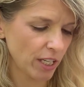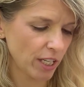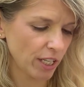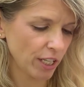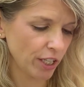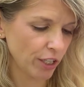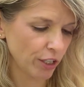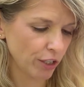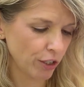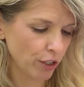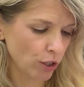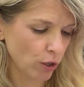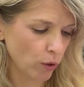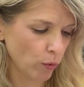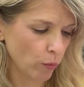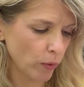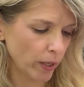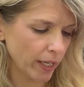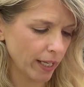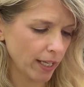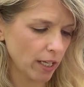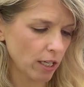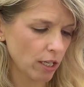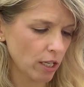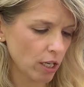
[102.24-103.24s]
Here
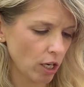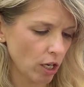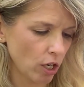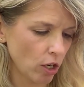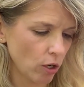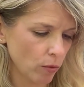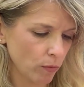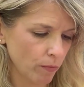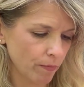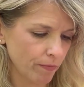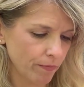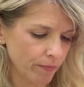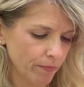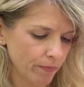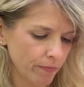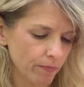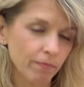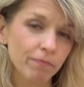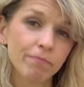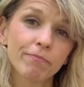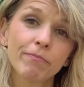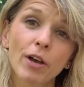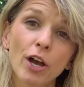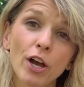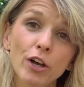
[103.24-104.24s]
we go.
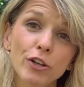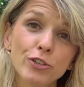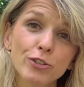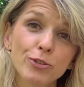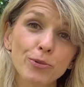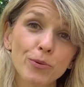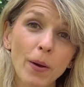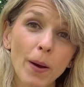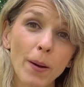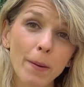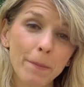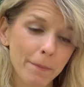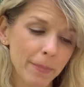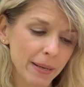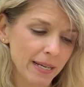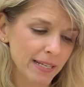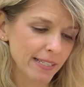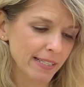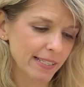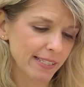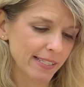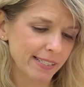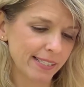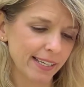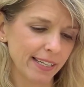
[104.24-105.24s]
Drum
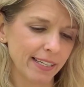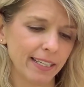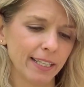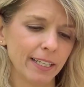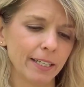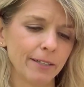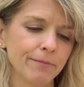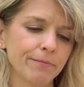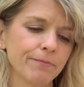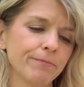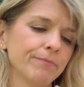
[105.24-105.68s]
City.